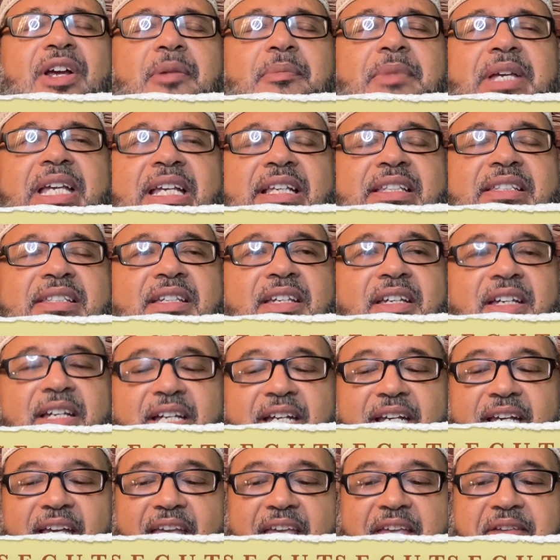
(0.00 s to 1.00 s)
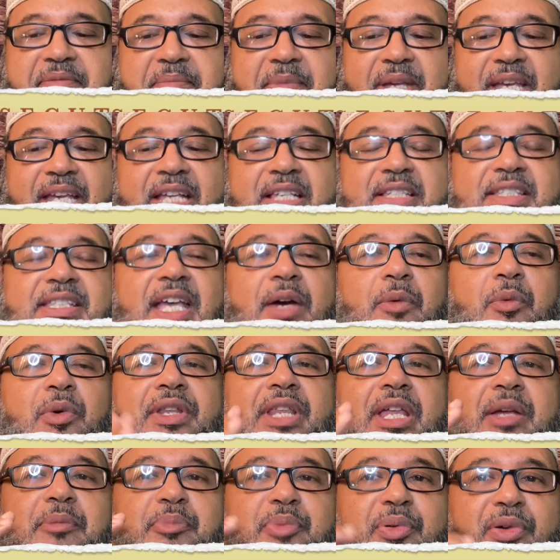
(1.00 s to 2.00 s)
mean? It means that when
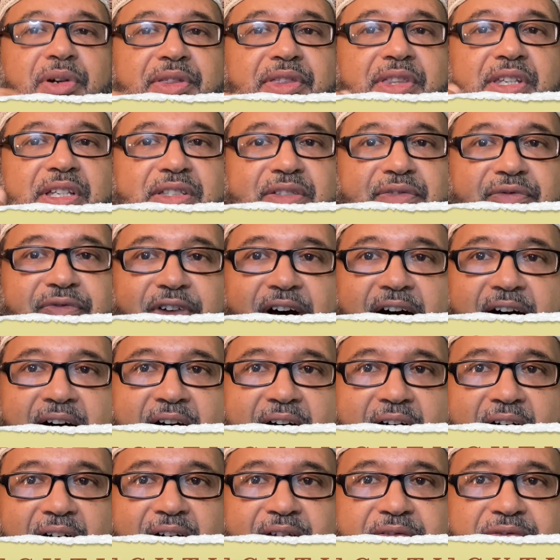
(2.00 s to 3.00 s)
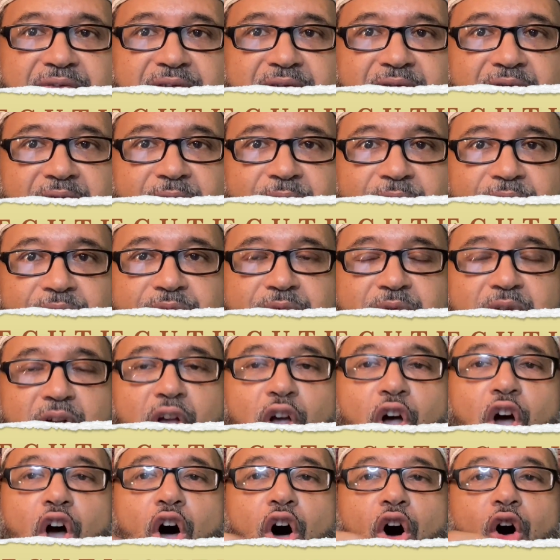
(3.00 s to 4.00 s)
they put this vav
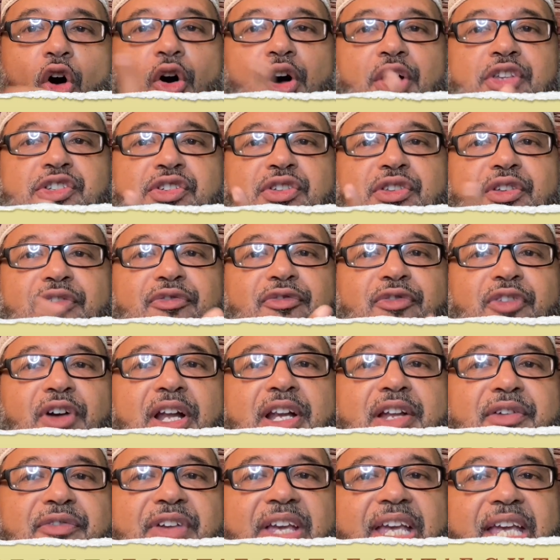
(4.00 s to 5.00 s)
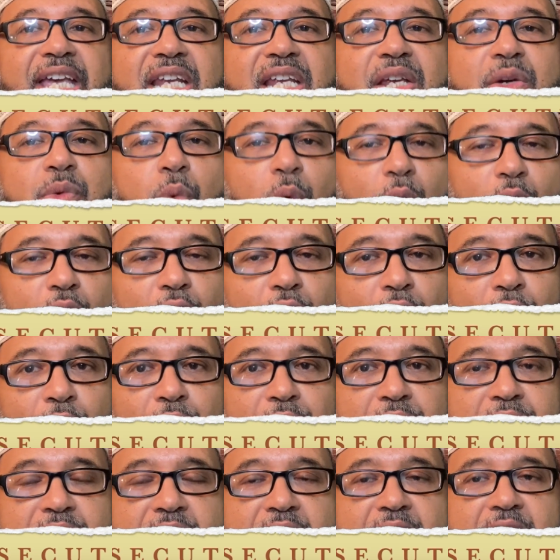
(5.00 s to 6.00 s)
onto the front of any
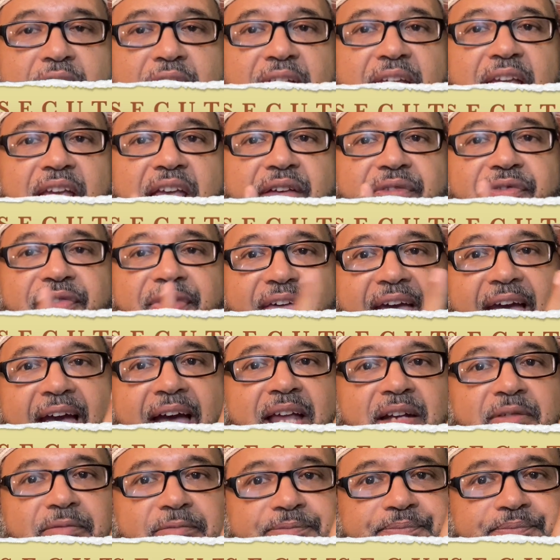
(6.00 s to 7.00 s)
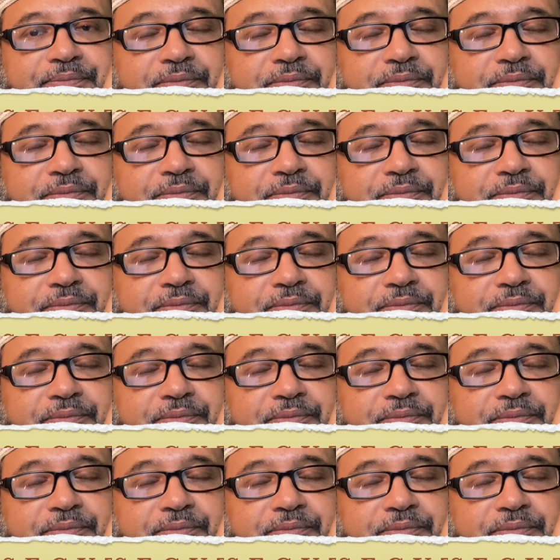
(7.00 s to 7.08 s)
word, if that